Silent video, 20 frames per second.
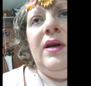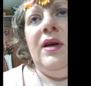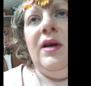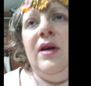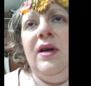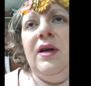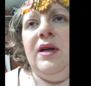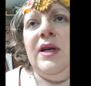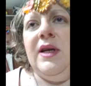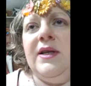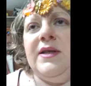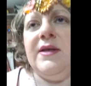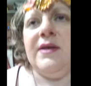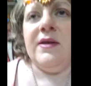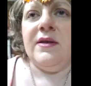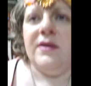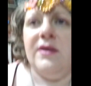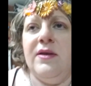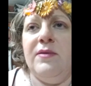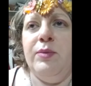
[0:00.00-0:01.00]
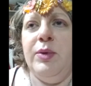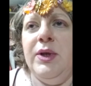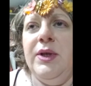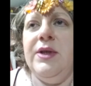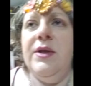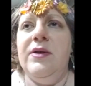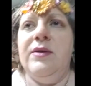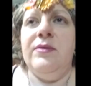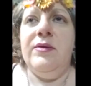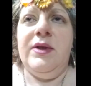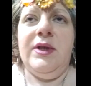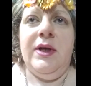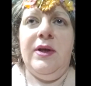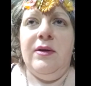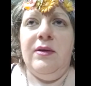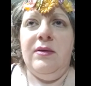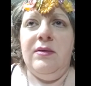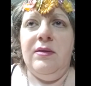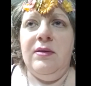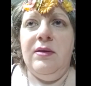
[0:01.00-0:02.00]
And he says, "Please don't
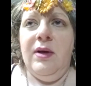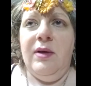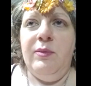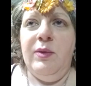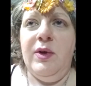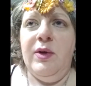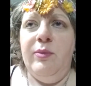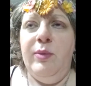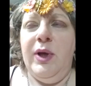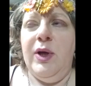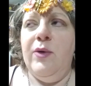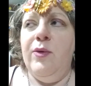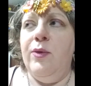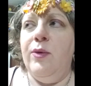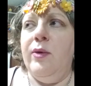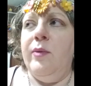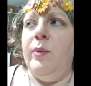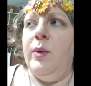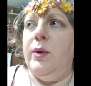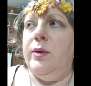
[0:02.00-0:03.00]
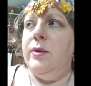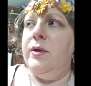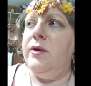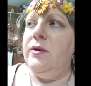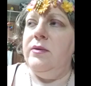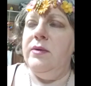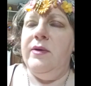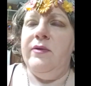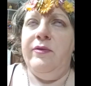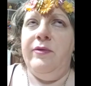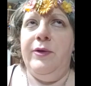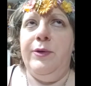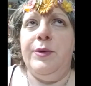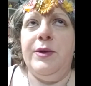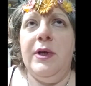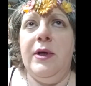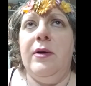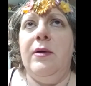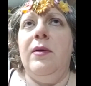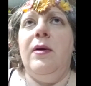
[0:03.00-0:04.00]
tell. I'm going to be court-martialed if you
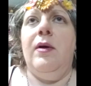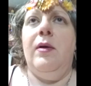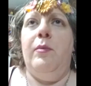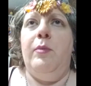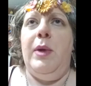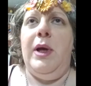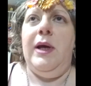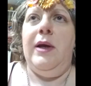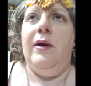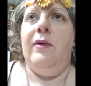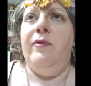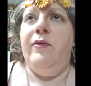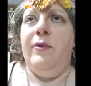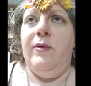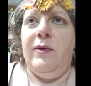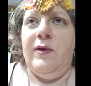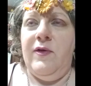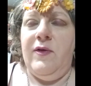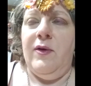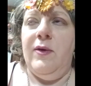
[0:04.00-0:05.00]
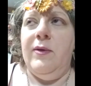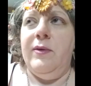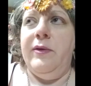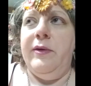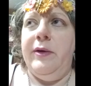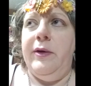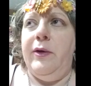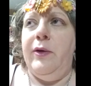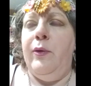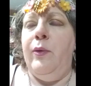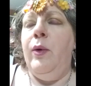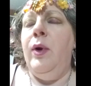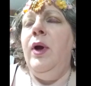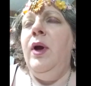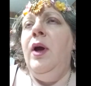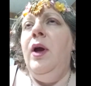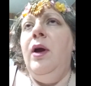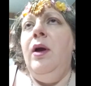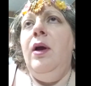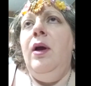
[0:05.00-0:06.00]
tell on me for assaulting you."
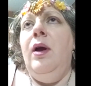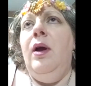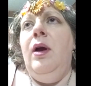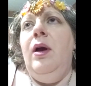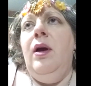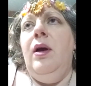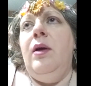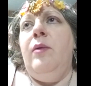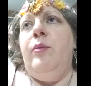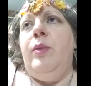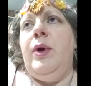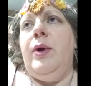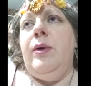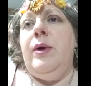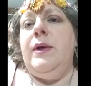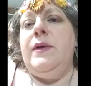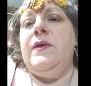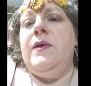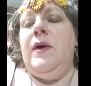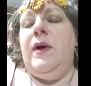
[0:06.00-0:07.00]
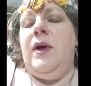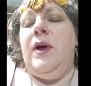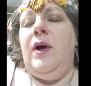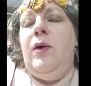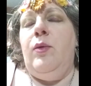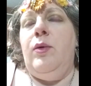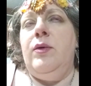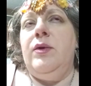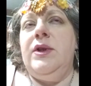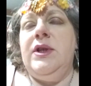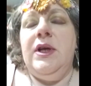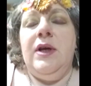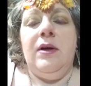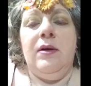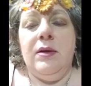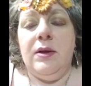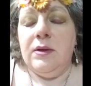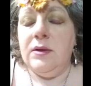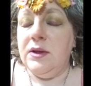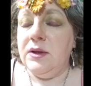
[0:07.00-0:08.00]
And Barry's like, "I won't tell."
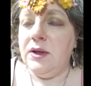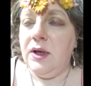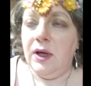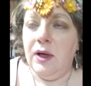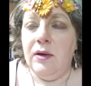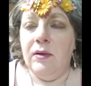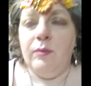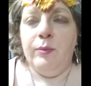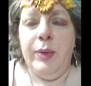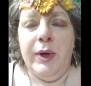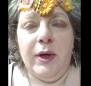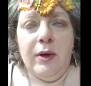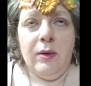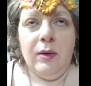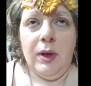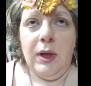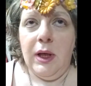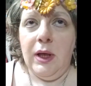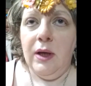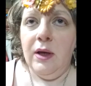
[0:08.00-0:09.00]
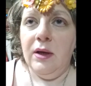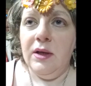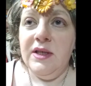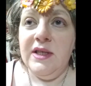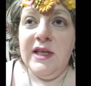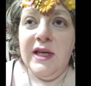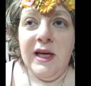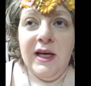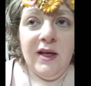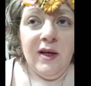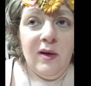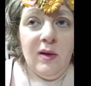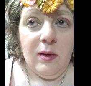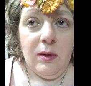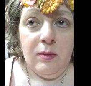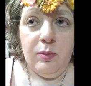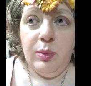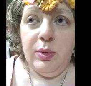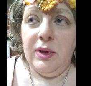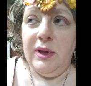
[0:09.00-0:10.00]
And it's like, "Barry, tell,
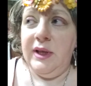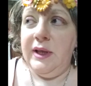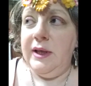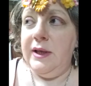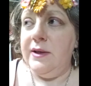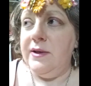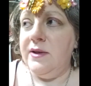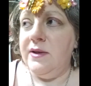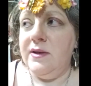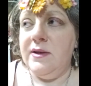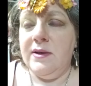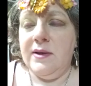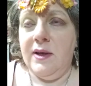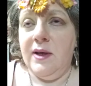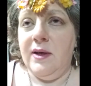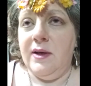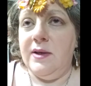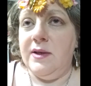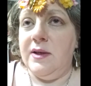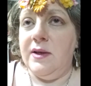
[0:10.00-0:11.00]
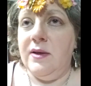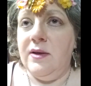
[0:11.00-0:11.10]
please. This guy's